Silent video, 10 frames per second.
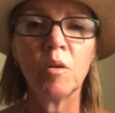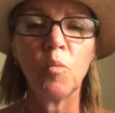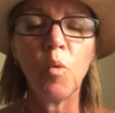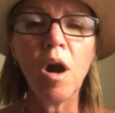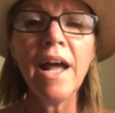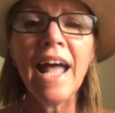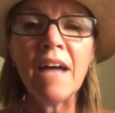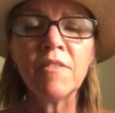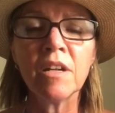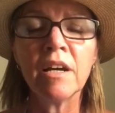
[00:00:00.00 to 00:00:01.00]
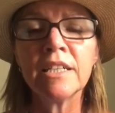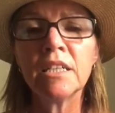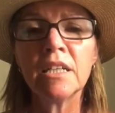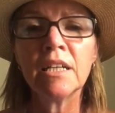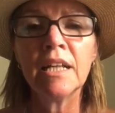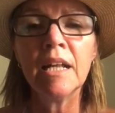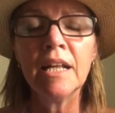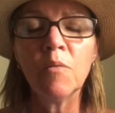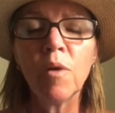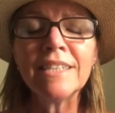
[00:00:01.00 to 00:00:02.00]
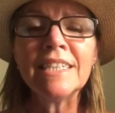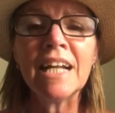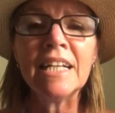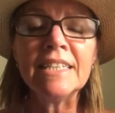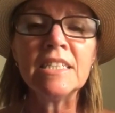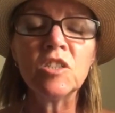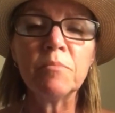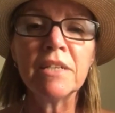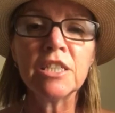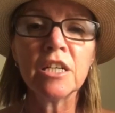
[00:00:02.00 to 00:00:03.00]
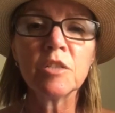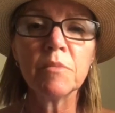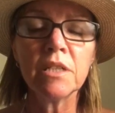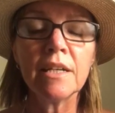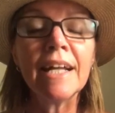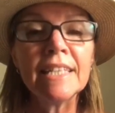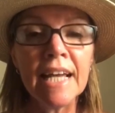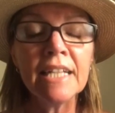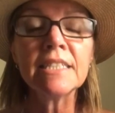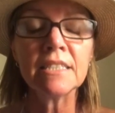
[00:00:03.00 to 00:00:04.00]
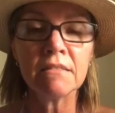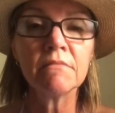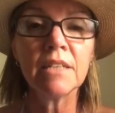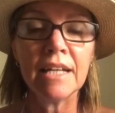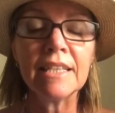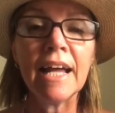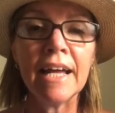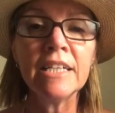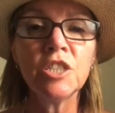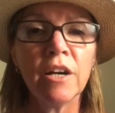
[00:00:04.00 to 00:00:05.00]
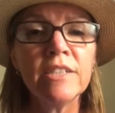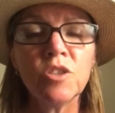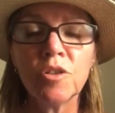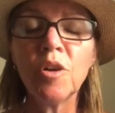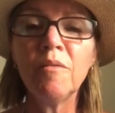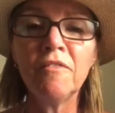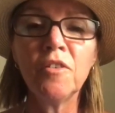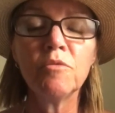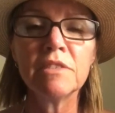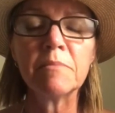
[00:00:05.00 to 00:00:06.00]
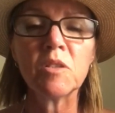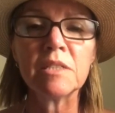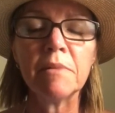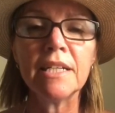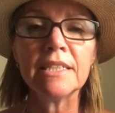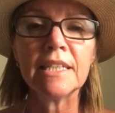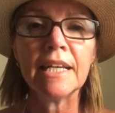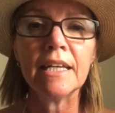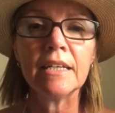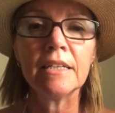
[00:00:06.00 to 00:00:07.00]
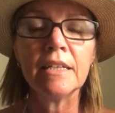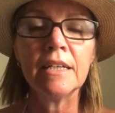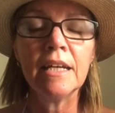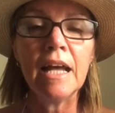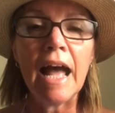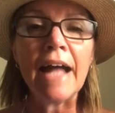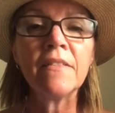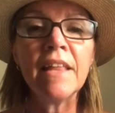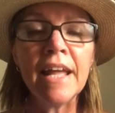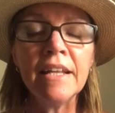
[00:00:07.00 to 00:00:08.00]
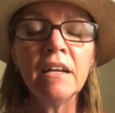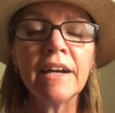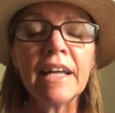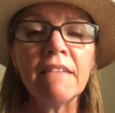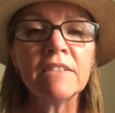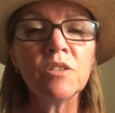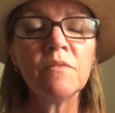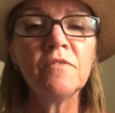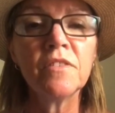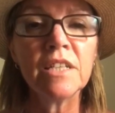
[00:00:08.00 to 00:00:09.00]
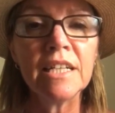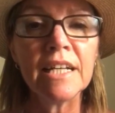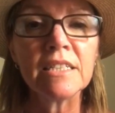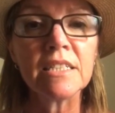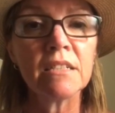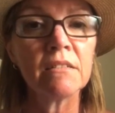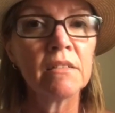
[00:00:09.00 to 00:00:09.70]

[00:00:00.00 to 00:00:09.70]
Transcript: Why didn't I listen to my judgment? And yes, at that age I took on full responsibility. And then I carried on for the next